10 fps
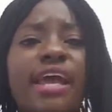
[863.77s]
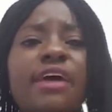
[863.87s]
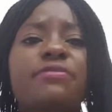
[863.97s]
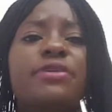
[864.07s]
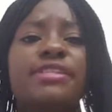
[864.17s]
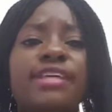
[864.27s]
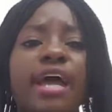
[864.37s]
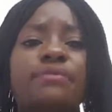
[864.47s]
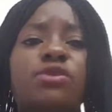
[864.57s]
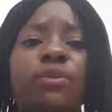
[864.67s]
every
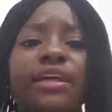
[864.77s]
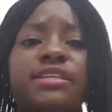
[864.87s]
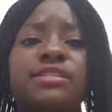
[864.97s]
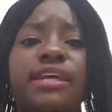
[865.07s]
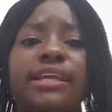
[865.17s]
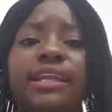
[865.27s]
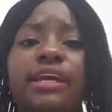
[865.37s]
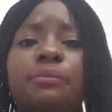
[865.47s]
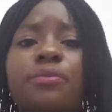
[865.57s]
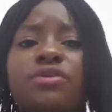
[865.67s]
time. So that is the
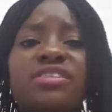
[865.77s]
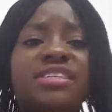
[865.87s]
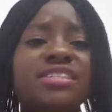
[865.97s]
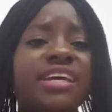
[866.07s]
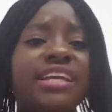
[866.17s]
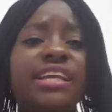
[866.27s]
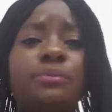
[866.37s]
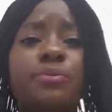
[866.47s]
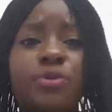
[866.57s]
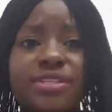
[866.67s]
healing
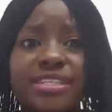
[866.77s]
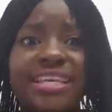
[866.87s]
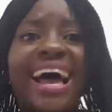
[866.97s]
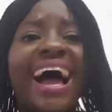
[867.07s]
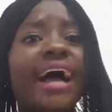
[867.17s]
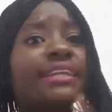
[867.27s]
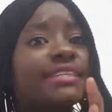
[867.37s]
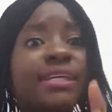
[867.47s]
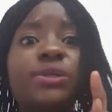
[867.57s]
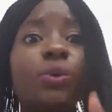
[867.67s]
process
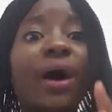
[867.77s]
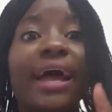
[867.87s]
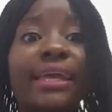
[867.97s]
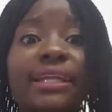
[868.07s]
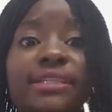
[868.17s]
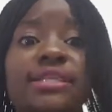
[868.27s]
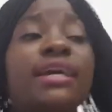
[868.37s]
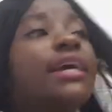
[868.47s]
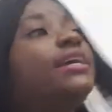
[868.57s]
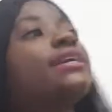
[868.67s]
until you are healed.
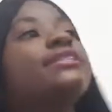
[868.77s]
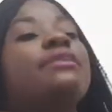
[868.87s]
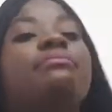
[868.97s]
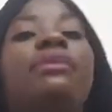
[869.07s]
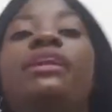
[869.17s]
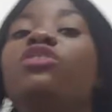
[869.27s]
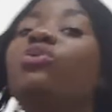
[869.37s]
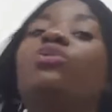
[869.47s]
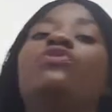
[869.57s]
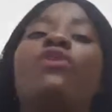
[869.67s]
It doesn't mean
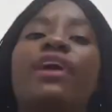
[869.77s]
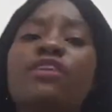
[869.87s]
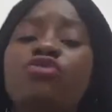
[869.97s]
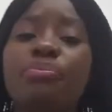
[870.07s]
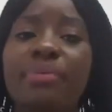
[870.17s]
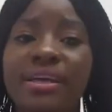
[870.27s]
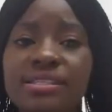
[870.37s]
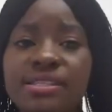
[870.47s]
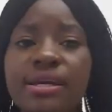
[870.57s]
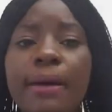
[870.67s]
you will forget your
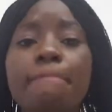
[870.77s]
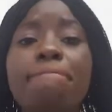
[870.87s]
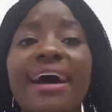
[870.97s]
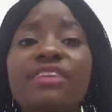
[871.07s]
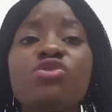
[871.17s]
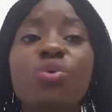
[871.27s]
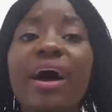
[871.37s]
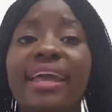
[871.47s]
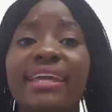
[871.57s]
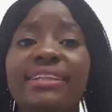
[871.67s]
past, but you
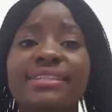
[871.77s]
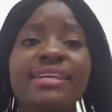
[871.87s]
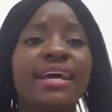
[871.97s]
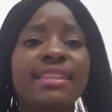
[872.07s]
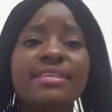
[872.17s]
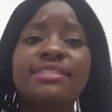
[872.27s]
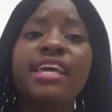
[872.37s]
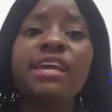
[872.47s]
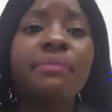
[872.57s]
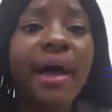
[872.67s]
are healed. The
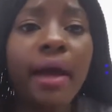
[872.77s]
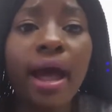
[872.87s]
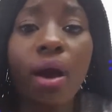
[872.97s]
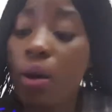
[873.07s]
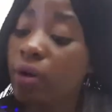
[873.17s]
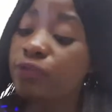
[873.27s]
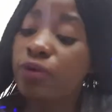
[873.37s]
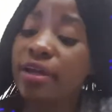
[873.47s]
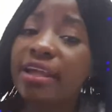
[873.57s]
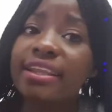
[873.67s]
same. I won't
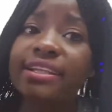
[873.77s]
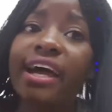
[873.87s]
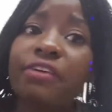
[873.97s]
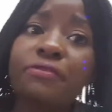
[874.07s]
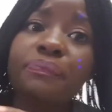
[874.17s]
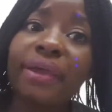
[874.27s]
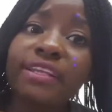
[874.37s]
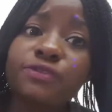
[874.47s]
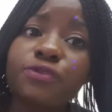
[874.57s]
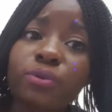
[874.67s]
forget that I have
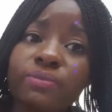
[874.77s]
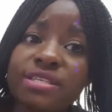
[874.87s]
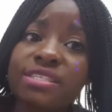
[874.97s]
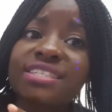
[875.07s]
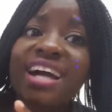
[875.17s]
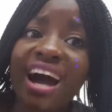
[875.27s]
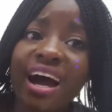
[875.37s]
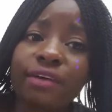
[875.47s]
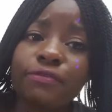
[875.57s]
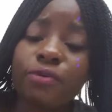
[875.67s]
bent from this
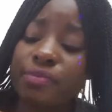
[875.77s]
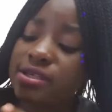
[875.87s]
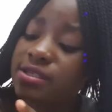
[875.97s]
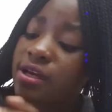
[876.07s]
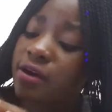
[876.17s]
car, from this,